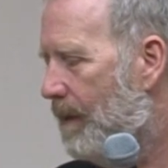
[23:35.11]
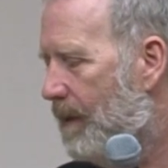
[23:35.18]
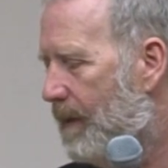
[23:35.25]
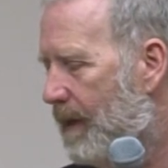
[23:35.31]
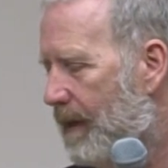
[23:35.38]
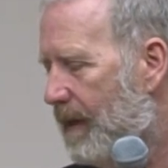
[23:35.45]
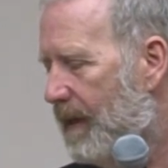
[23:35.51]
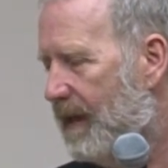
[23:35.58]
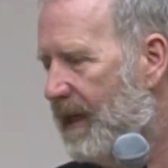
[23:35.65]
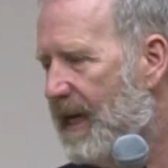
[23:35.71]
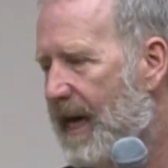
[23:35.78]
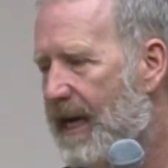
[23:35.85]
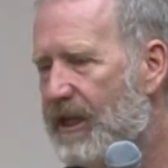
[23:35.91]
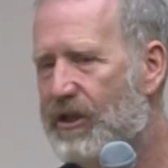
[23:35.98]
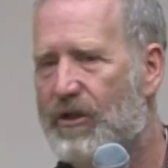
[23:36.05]
the
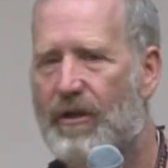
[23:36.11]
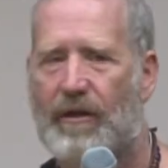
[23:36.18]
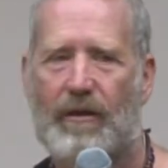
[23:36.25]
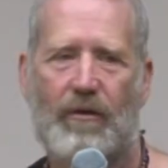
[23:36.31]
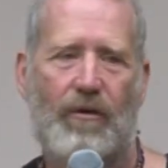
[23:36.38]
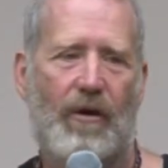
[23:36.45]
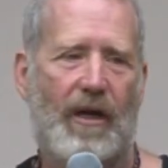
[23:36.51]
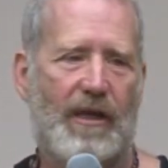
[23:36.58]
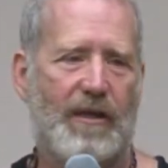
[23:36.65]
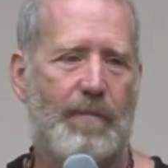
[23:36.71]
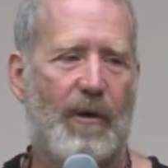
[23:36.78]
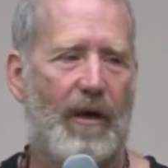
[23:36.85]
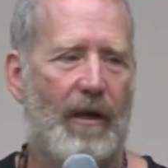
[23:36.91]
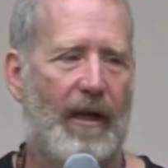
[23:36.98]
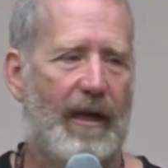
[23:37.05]
occasional
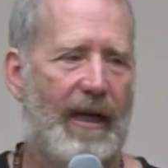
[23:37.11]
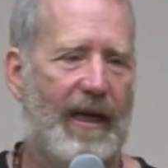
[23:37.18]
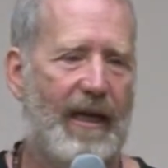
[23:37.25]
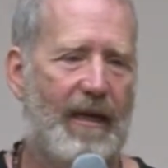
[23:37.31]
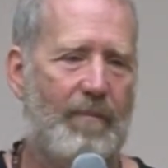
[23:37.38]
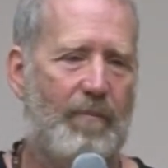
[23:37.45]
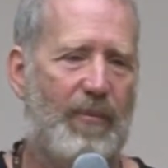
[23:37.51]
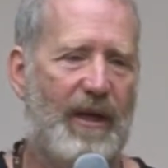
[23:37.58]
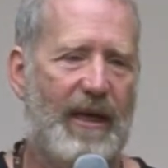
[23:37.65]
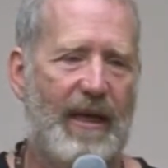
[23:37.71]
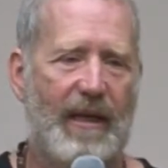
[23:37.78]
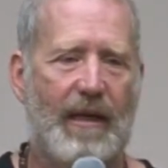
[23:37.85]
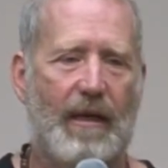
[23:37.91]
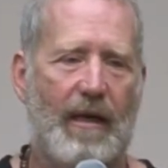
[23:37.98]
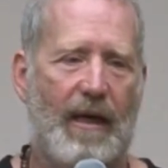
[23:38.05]
cross-pollinating
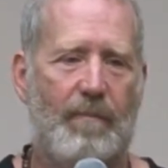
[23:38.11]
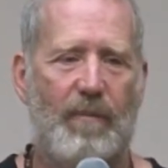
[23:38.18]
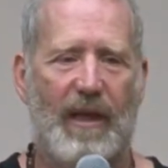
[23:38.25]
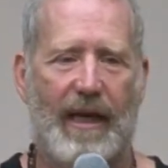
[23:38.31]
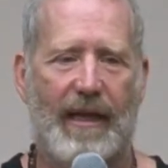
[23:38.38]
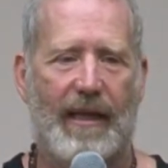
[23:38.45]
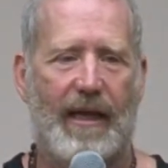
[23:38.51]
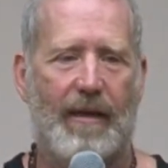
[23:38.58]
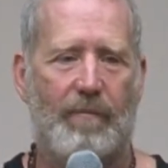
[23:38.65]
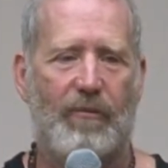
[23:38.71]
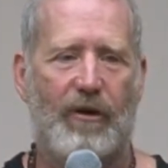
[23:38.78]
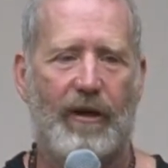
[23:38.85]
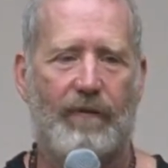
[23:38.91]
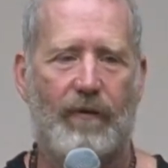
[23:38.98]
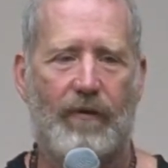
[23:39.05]
bean and I plant that
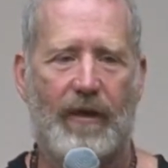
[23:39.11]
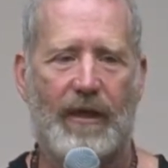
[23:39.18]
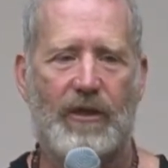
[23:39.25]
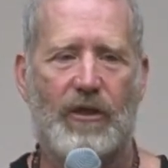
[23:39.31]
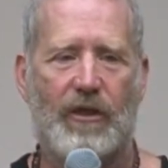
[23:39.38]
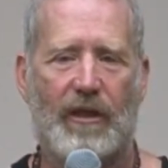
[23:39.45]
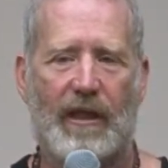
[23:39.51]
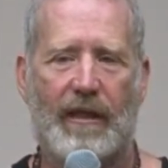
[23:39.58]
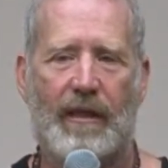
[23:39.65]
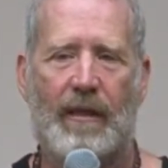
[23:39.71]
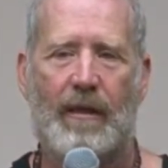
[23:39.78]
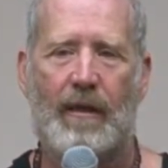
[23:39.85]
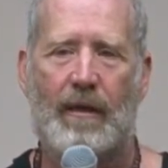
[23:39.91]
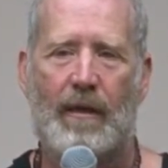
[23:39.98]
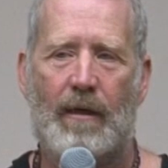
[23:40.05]
preferentially,
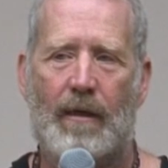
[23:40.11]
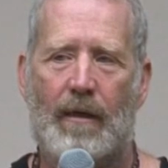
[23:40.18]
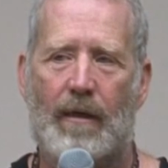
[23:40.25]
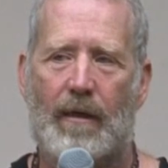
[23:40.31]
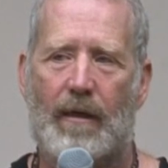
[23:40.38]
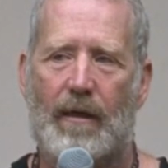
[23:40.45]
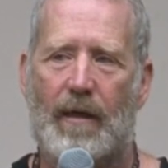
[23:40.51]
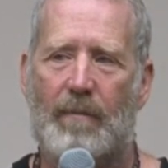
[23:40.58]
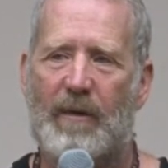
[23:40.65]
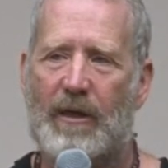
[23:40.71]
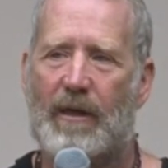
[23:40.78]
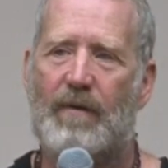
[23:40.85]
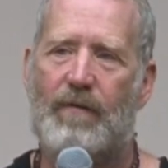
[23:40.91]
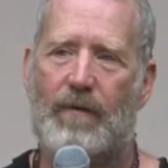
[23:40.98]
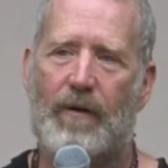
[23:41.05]
I'm
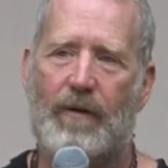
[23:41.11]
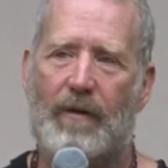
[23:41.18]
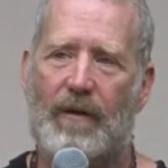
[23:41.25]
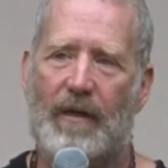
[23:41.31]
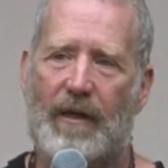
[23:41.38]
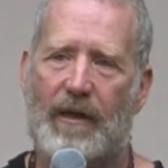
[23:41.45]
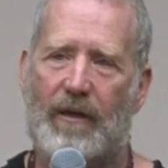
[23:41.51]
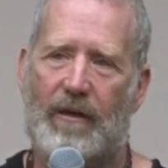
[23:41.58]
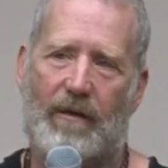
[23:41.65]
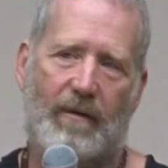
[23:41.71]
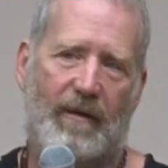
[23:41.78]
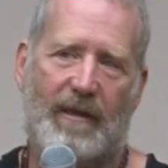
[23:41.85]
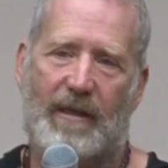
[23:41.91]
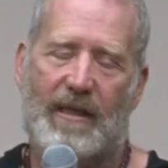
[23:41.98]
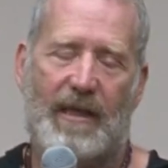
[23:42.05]
inadvertently or
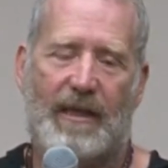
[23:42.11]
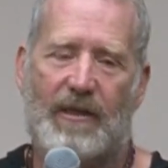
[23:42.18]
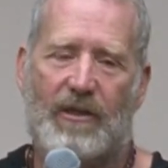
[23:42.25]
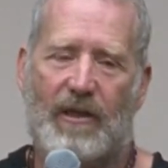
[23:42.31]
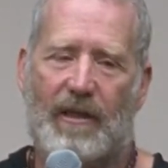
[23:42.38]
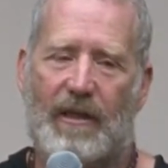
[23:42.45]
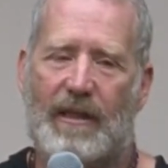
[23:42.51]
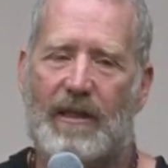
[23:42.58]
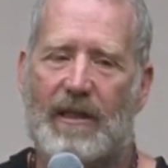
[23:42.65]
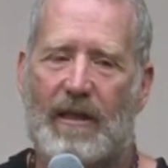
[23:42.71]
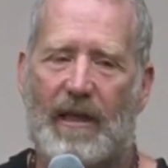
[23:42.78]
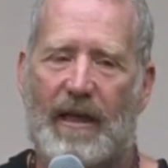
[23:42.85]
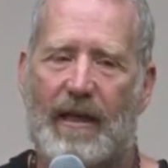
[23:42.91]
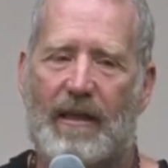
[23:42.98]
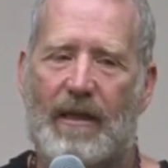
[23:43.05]
intentionally
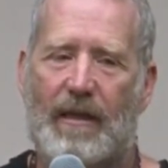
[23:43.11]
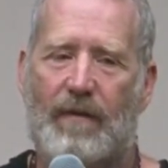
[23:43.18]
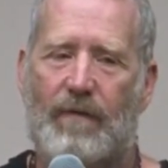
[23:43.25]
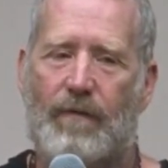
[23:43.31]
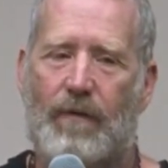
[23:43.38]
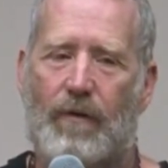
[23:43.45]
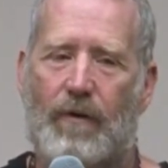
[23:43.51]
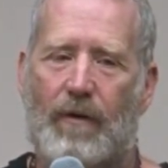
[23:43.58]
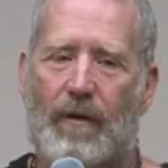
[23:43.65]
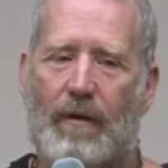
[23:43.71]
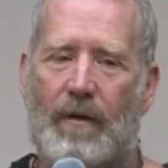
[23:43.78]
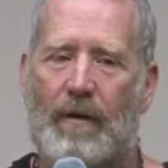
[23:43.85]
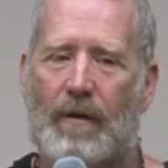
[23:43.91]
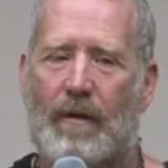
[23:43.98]
selecting for